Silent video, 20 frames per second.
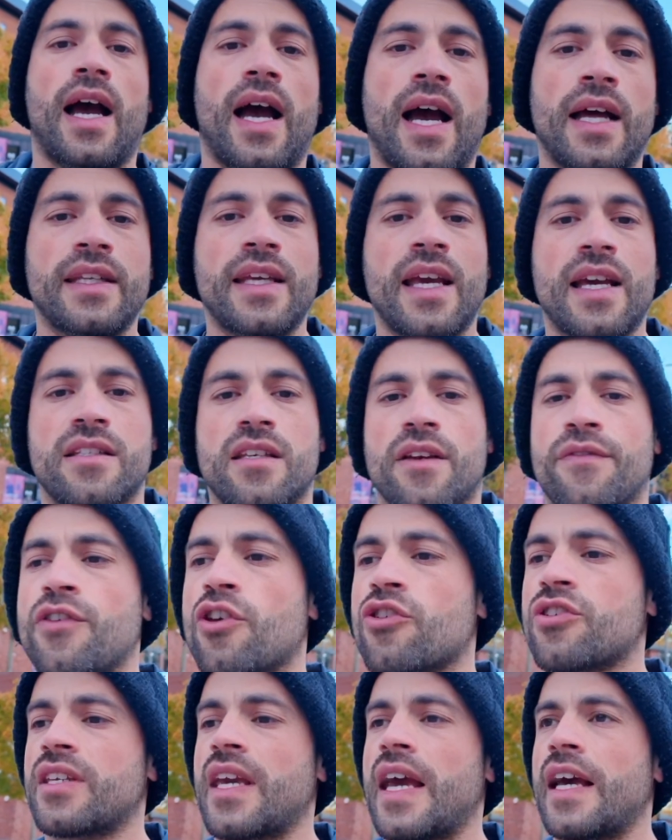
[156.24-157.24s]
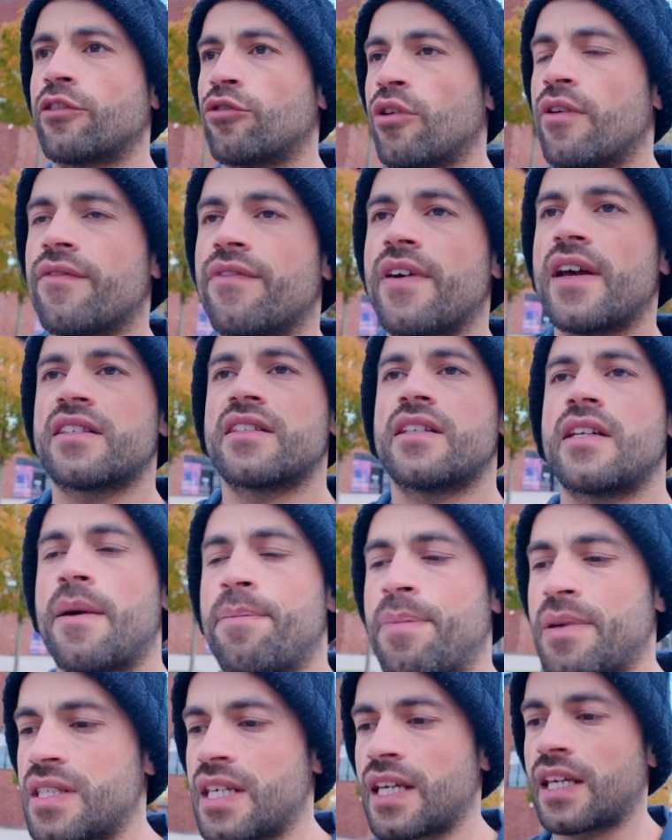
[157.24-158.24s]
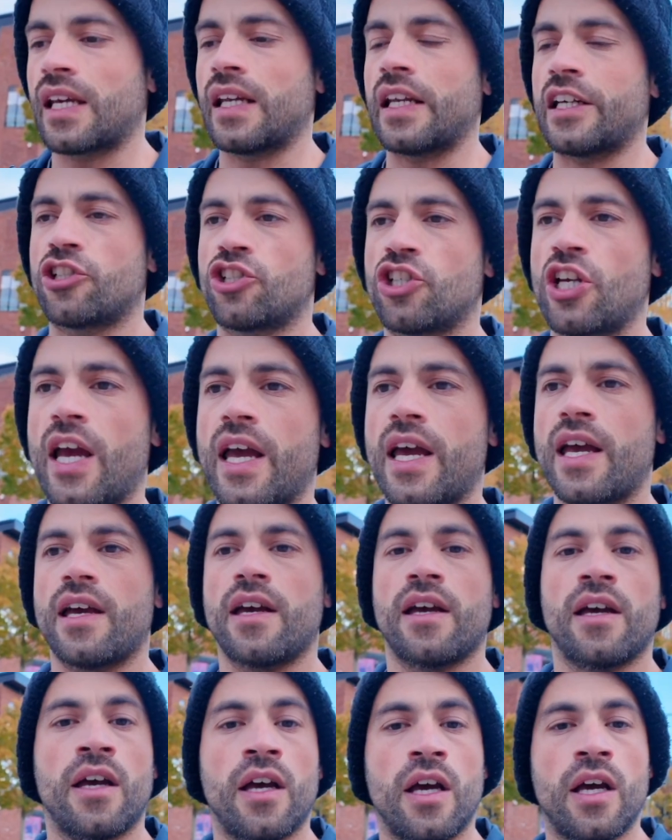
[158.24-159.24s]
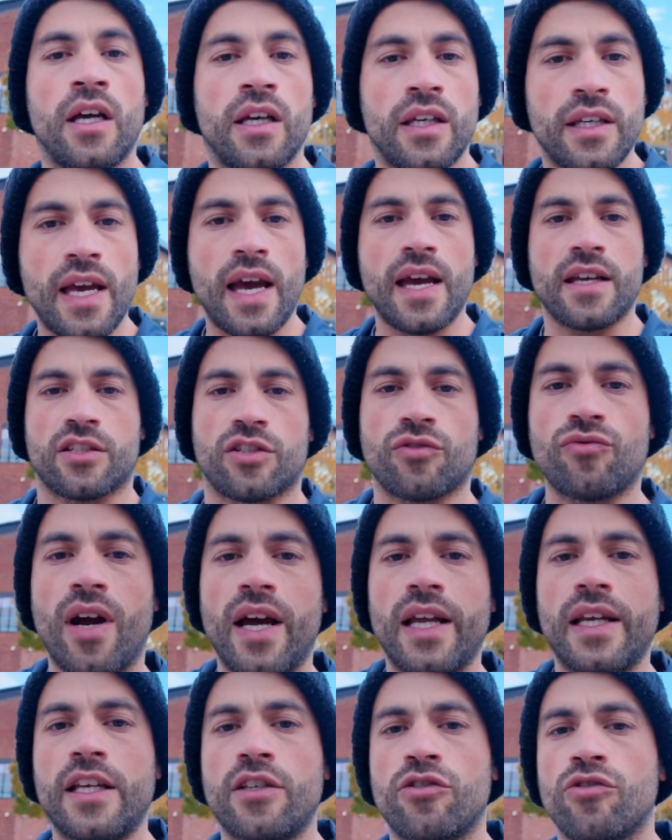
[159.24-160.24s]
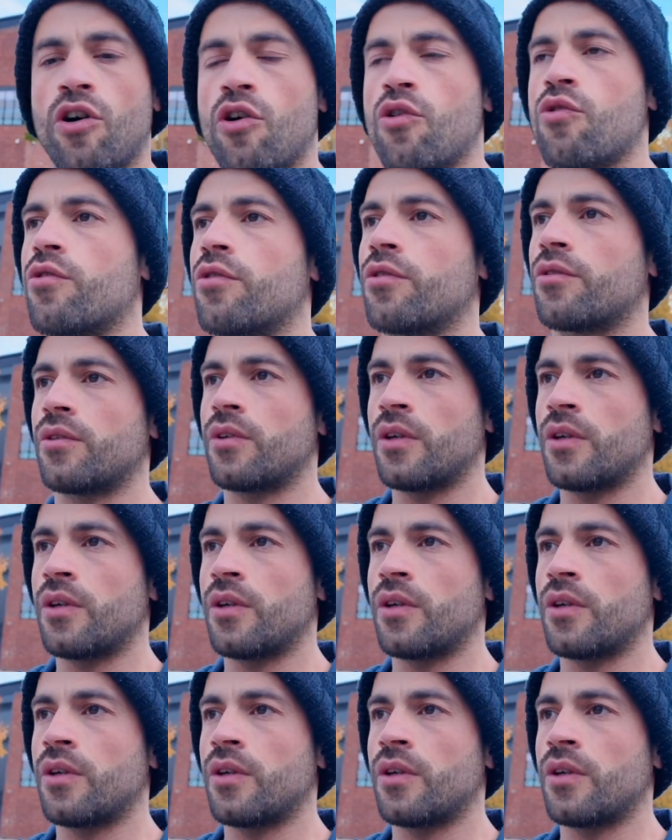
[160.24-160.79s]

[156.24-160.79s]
And yes, if you're scared to invest in a particular share, yes, rightly so,